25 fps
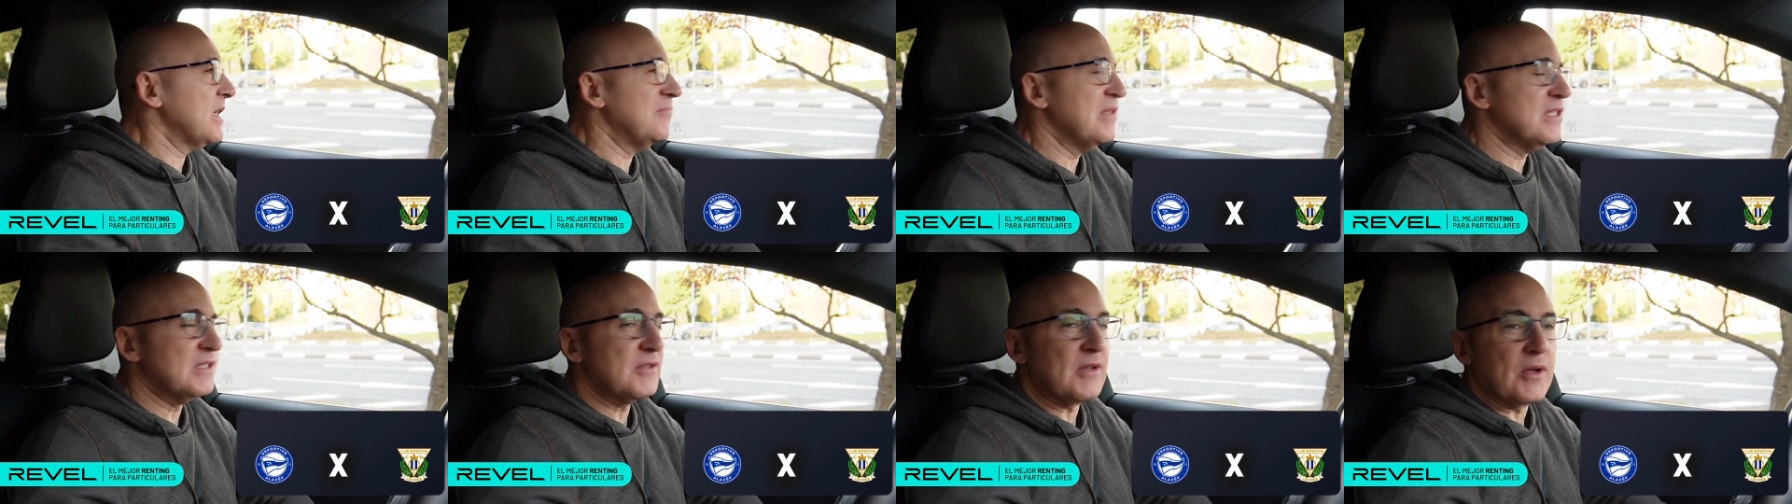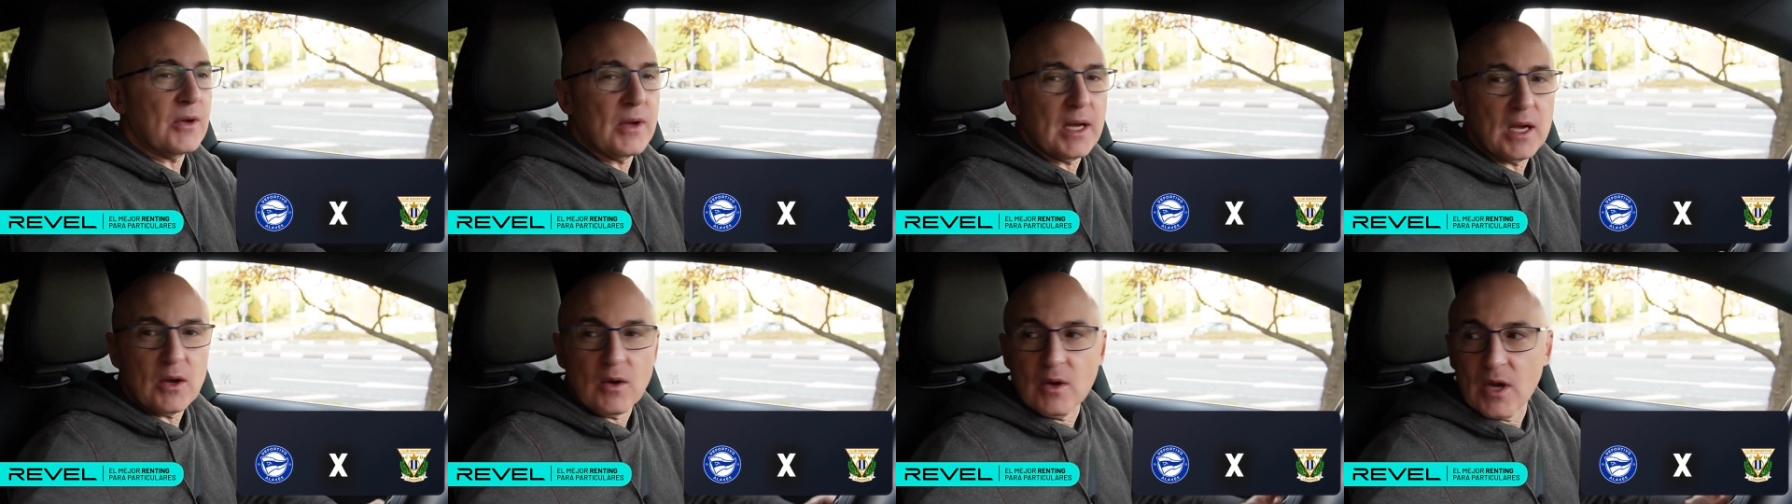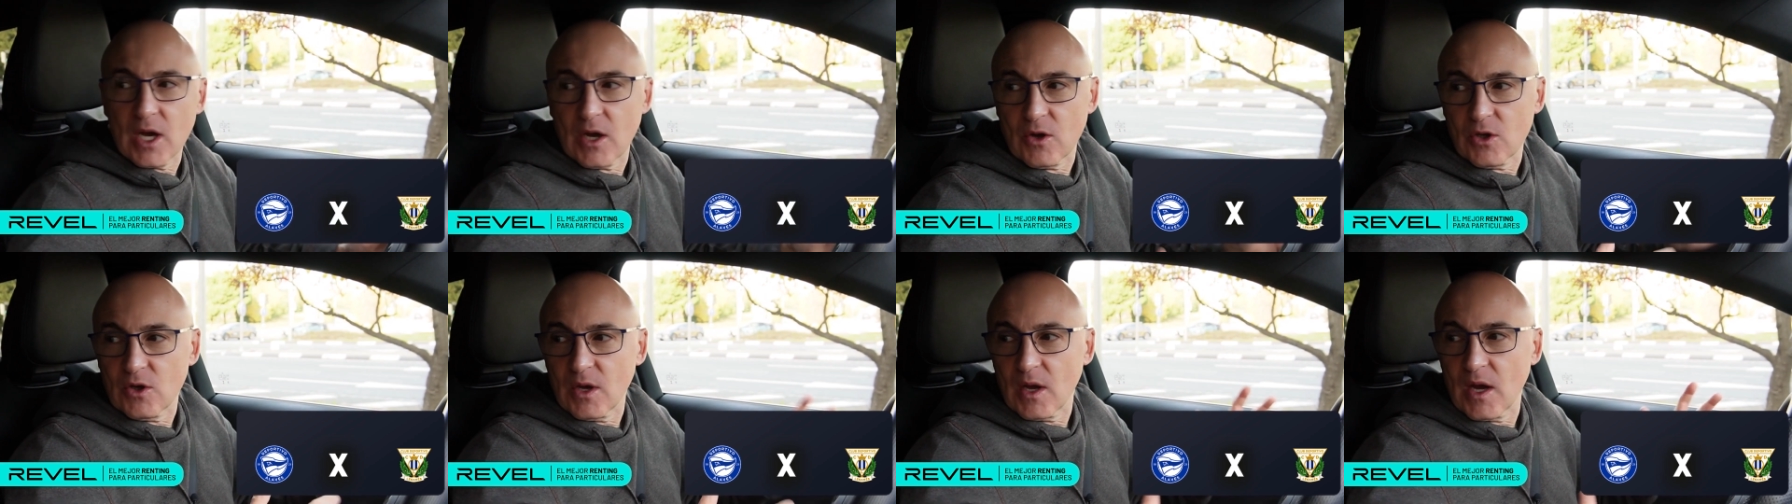matches and
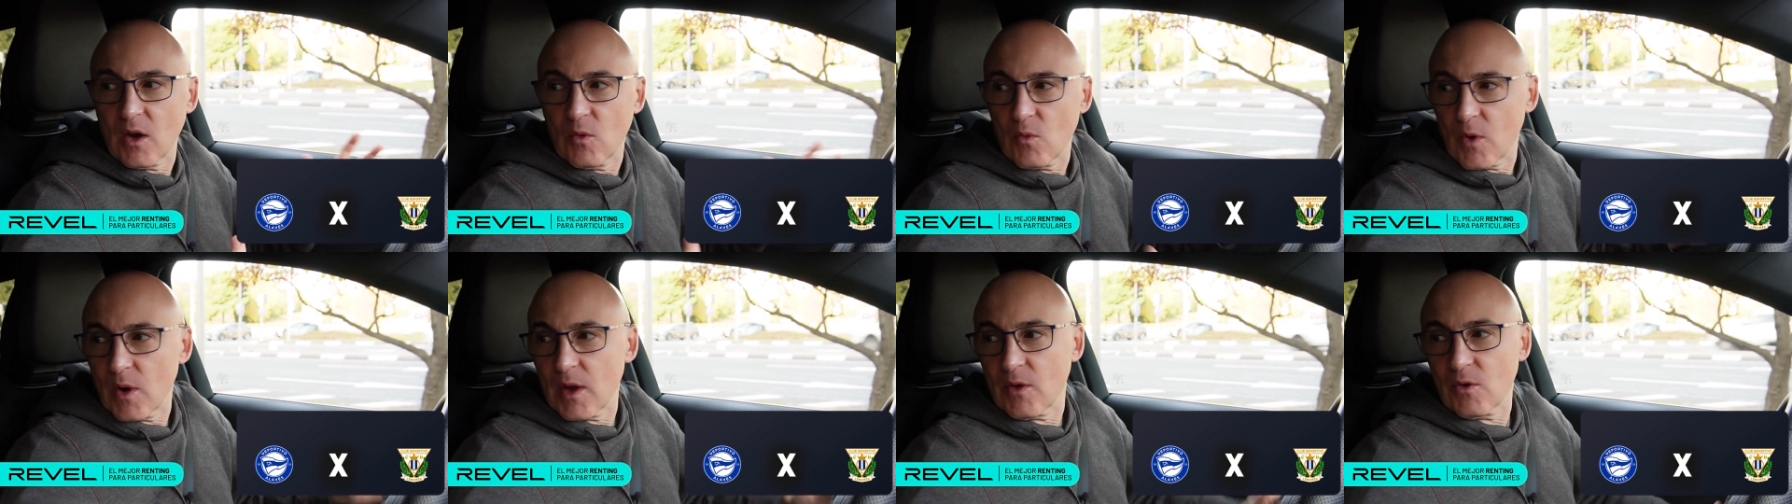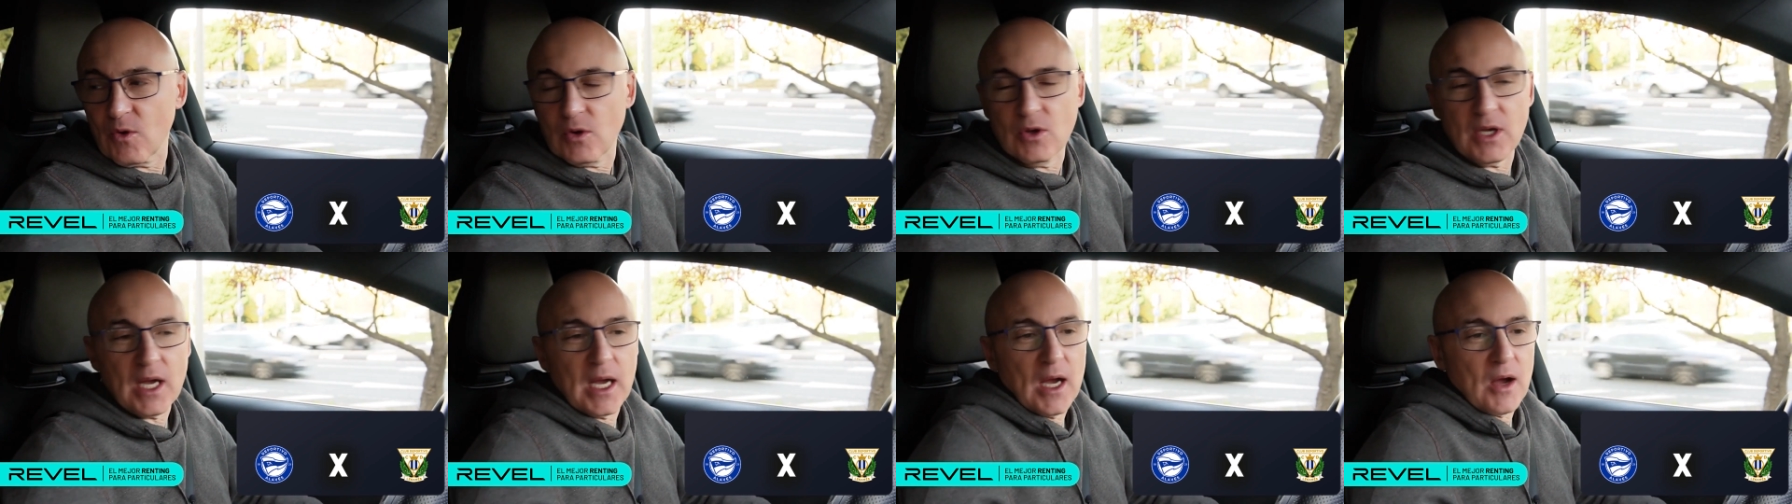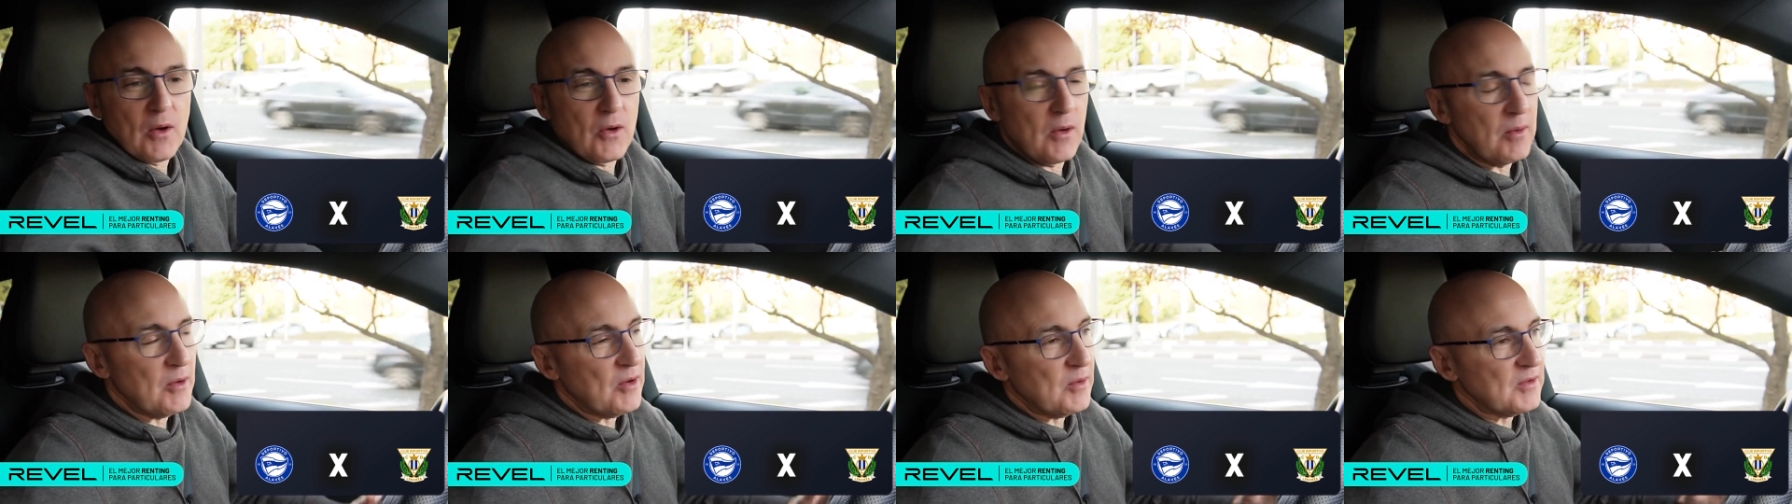occasionally one to stay
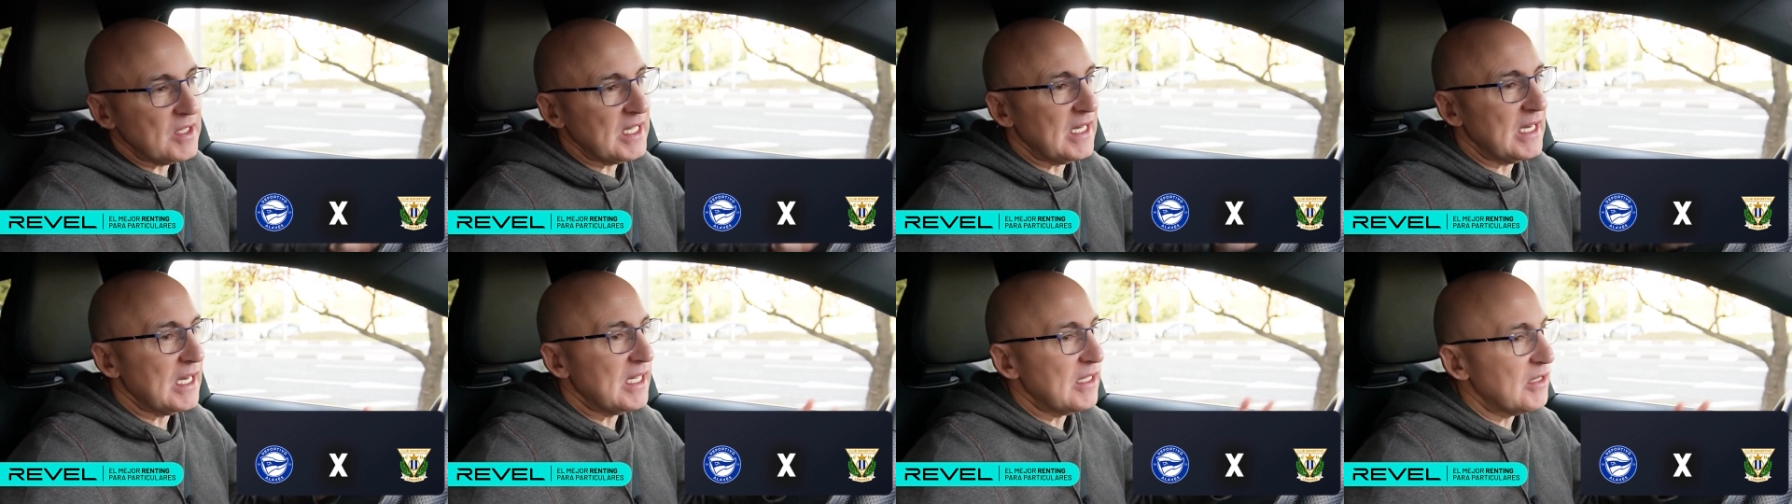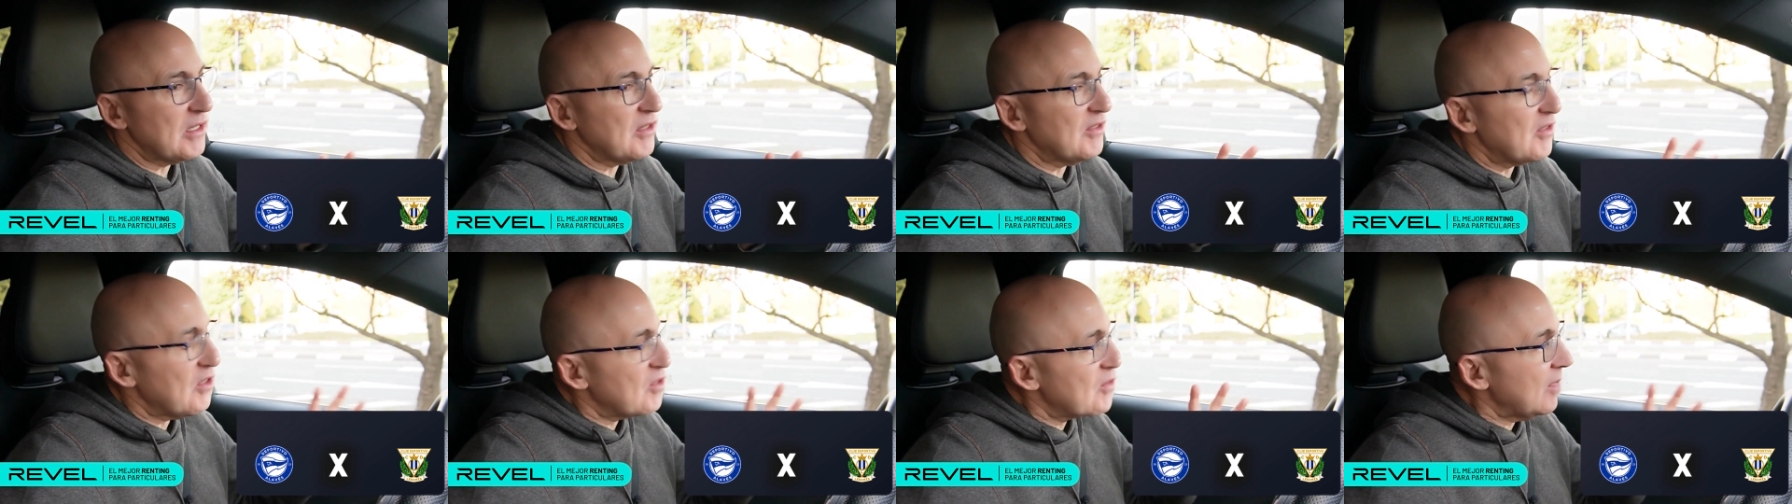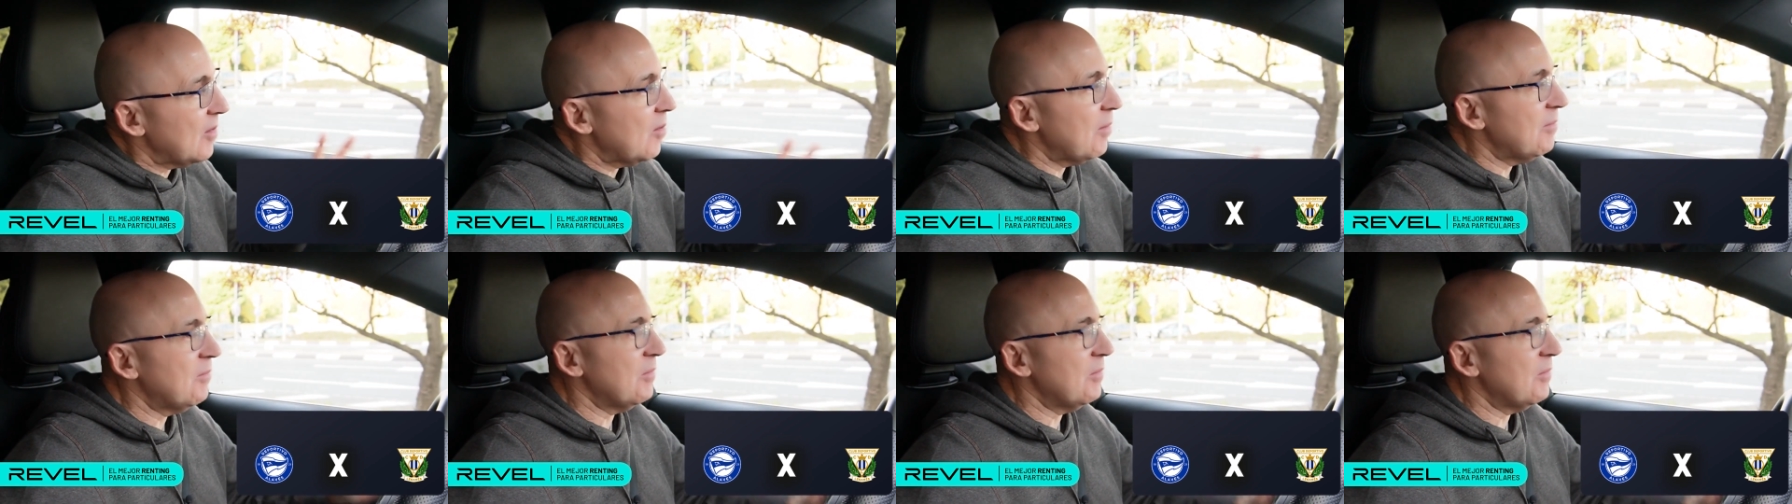out of the relegation zone.